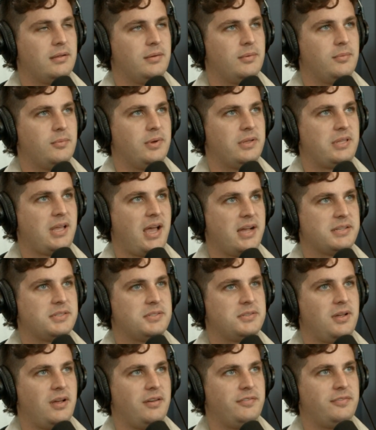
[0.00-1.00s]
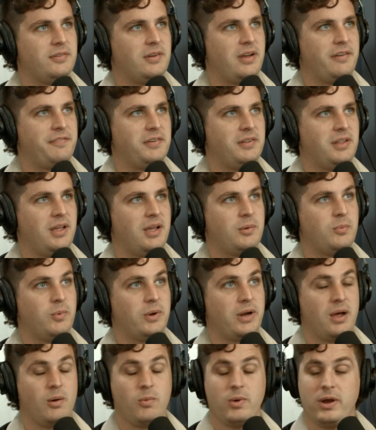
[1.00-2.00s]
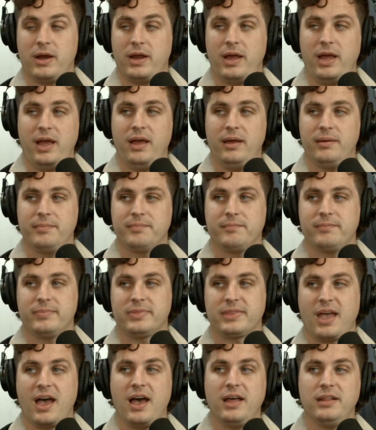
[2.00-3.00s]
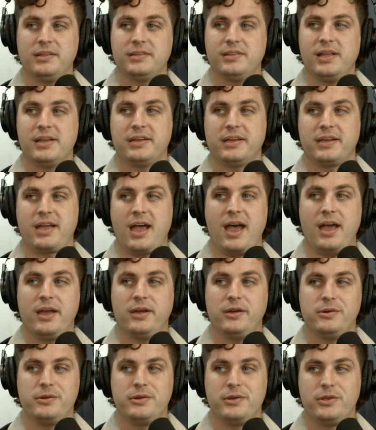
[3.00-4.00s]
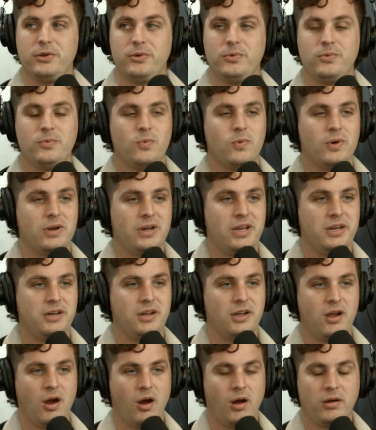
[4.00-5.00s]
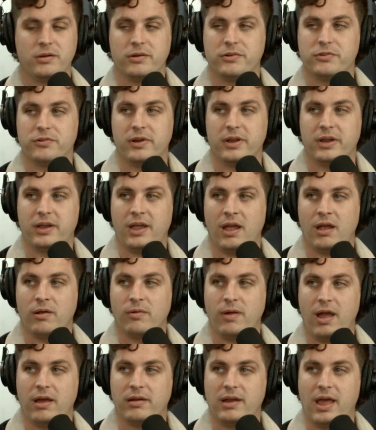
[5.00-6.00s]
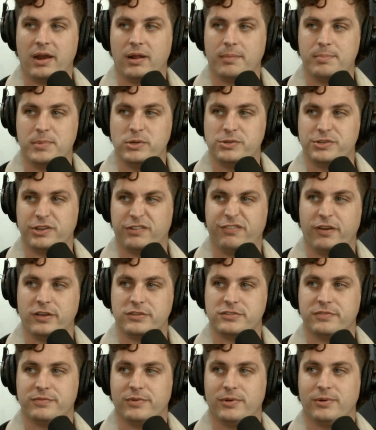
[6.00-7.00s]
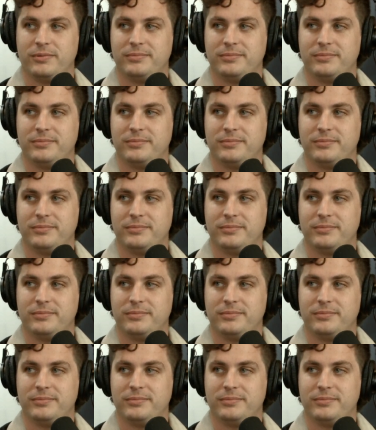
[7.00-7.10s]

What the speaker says: with hat stuff, I feel like when I wear a hat, I look like a guy who you need to guard your drink around at a music festival.